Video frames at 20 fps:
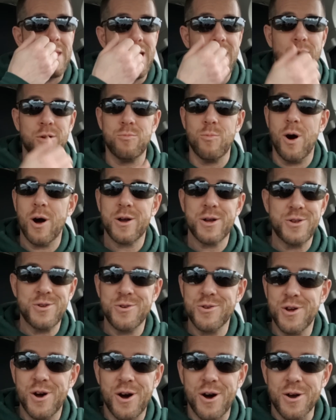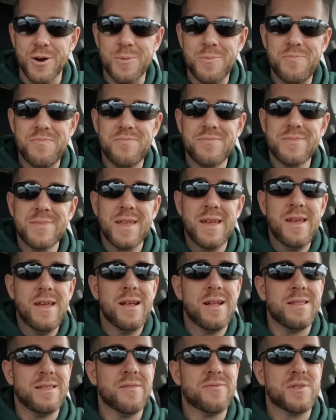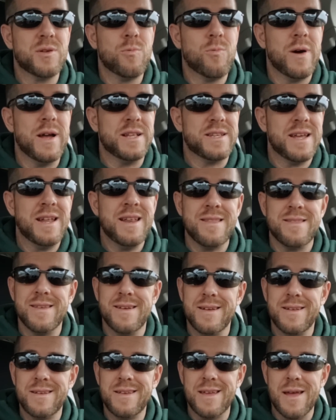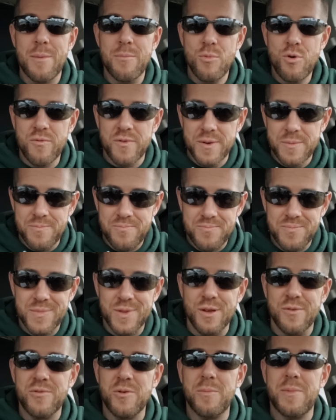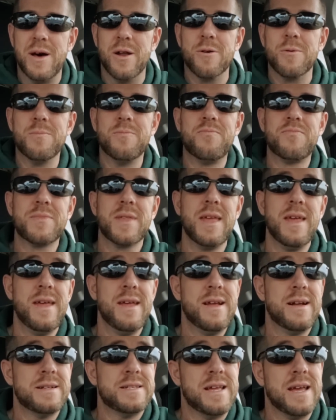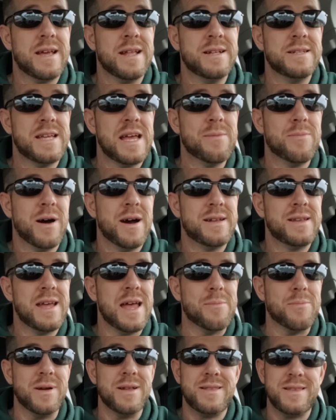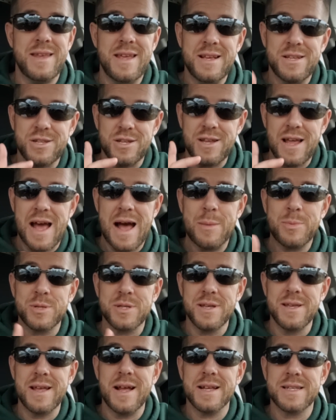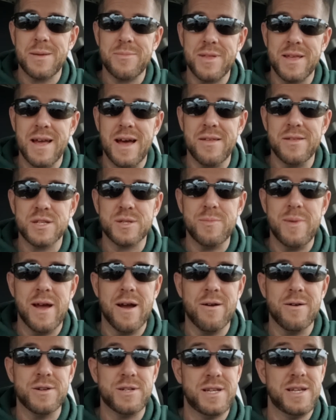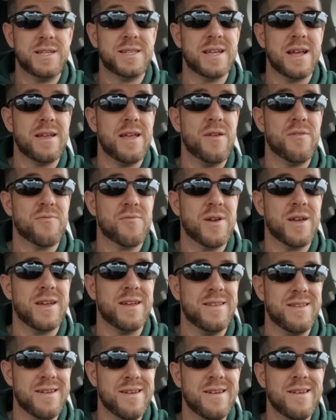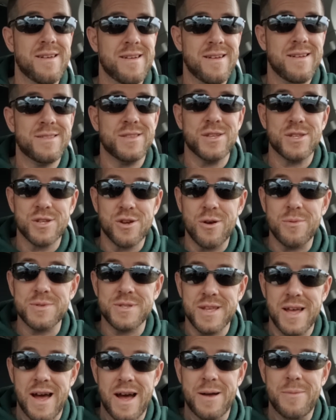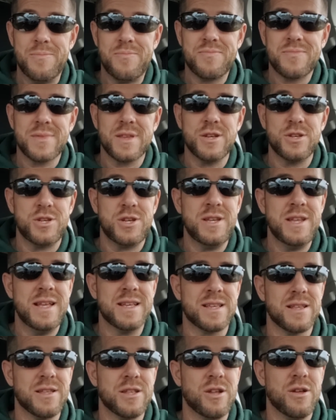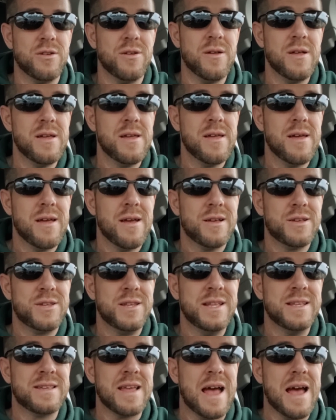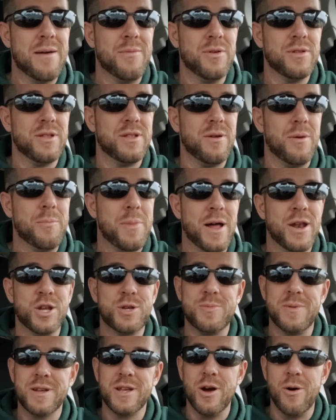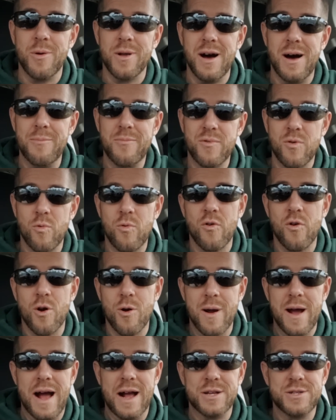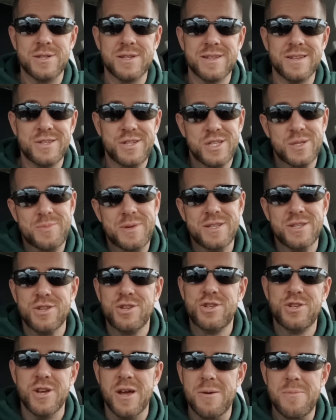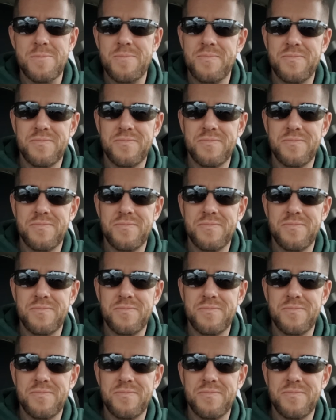hell, walking your dog, lifting weights, anything. Get moving. You'll feel better. Taking it day by day, but he should absolutely get something out of this marriage. He freaking deserves that. She needs to have a little punishment going on for her actions because she's a piece of shit.